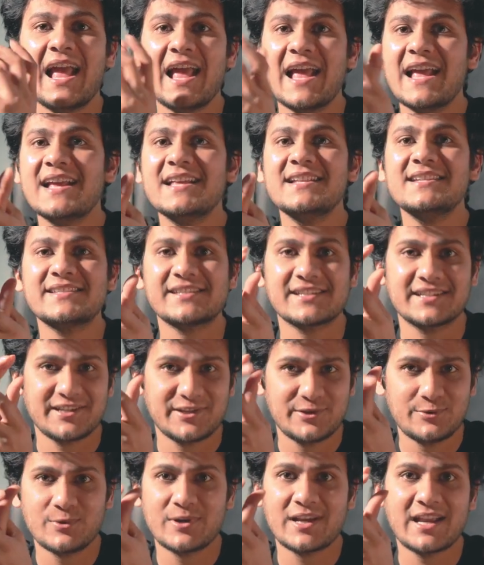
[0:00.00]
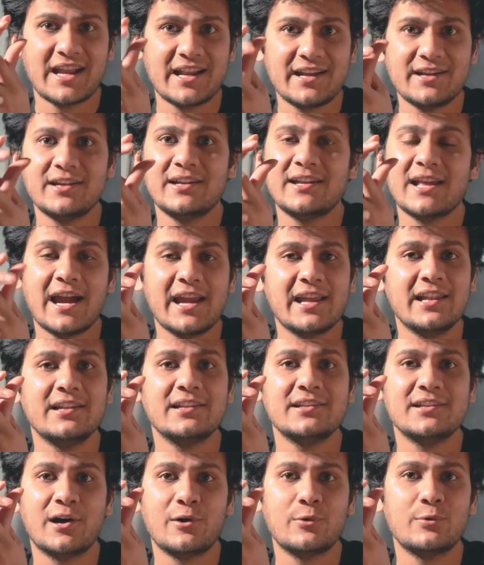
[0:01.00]
And you can
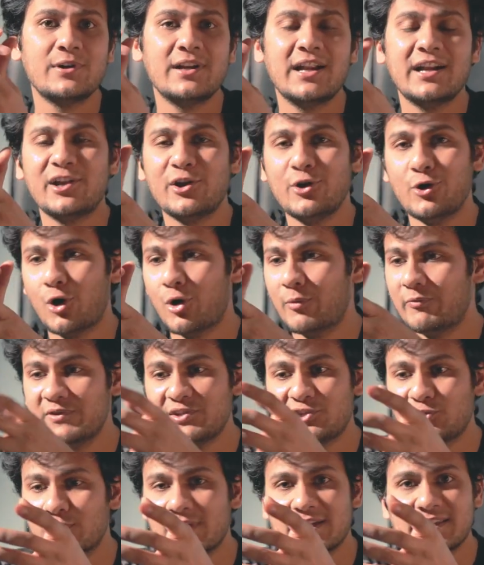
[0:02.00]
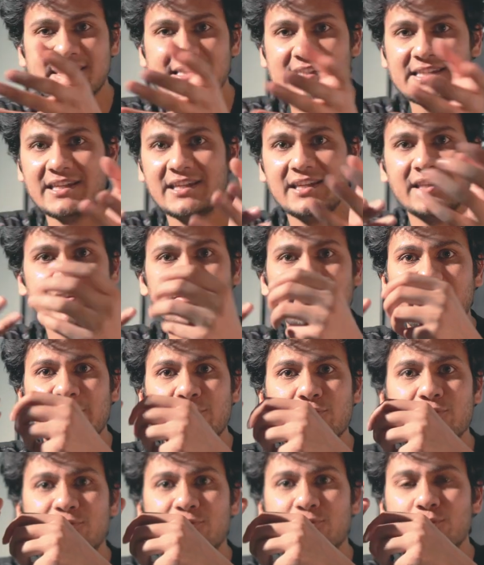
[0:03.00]
dial down that knob, which you can see in the
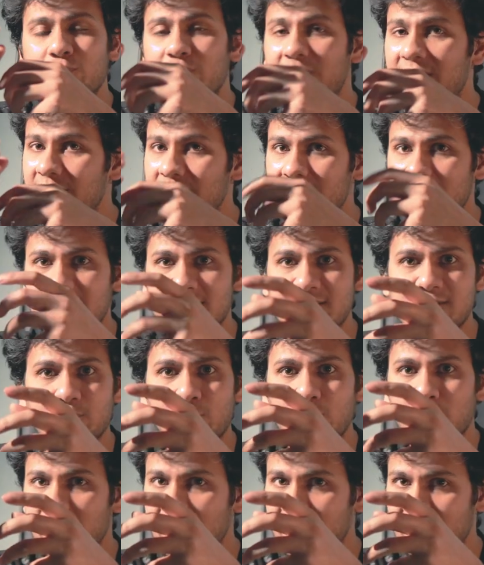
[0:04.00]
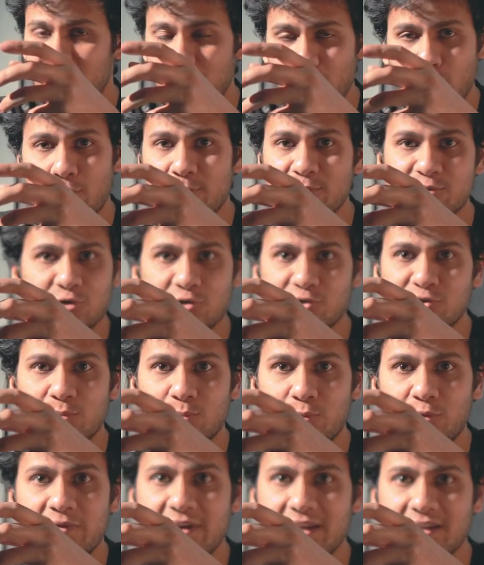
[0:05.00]
videos too. Whenever it's moving, the knob is also
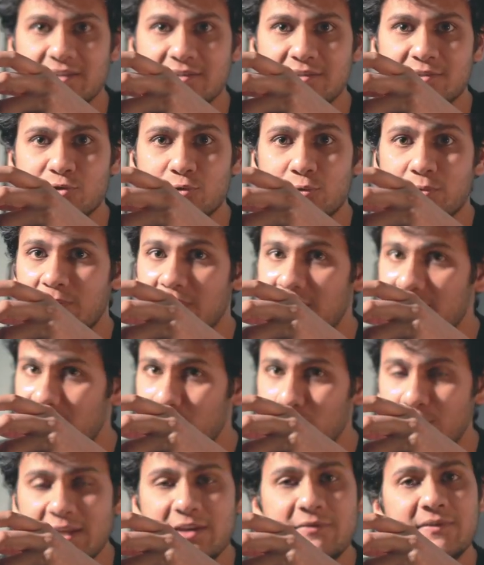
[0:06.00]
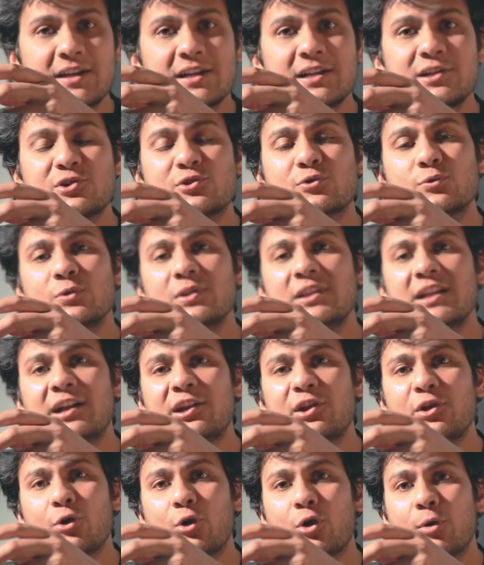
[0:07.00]
moving, so you can even control
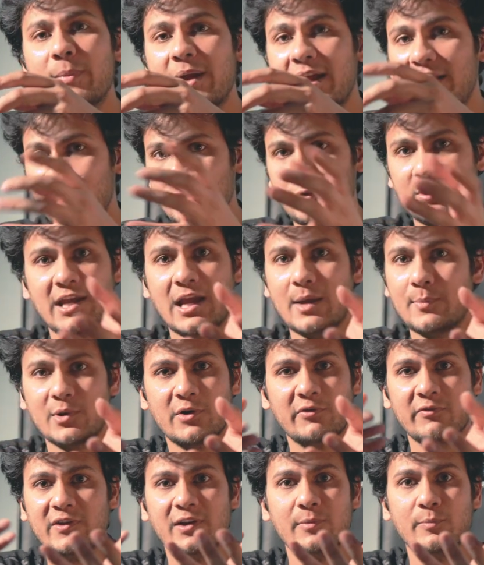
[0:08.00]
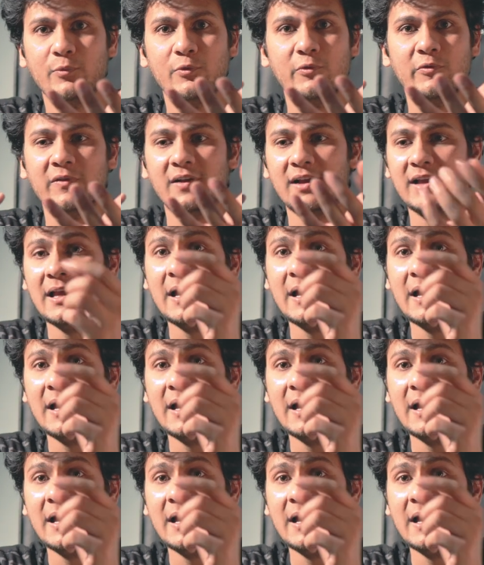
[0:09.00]
that knob and your camera will move.